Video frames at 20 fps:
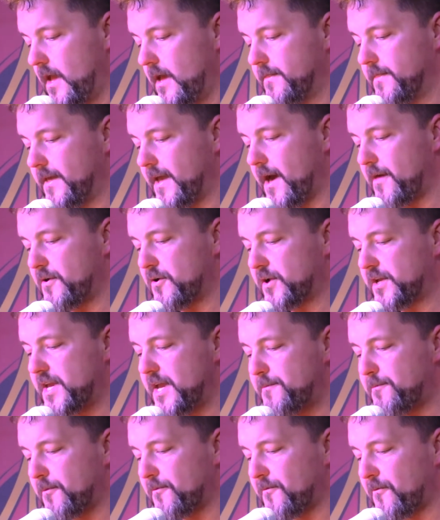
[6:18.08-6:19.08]
The other
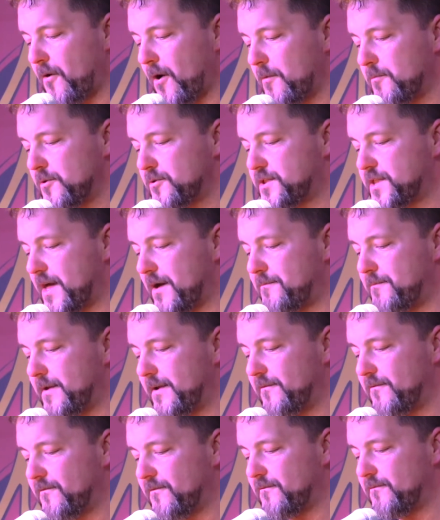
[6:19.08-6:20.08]
key performers have
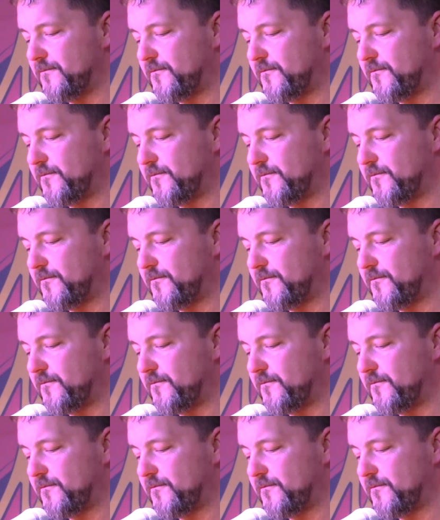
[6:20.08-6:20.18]
been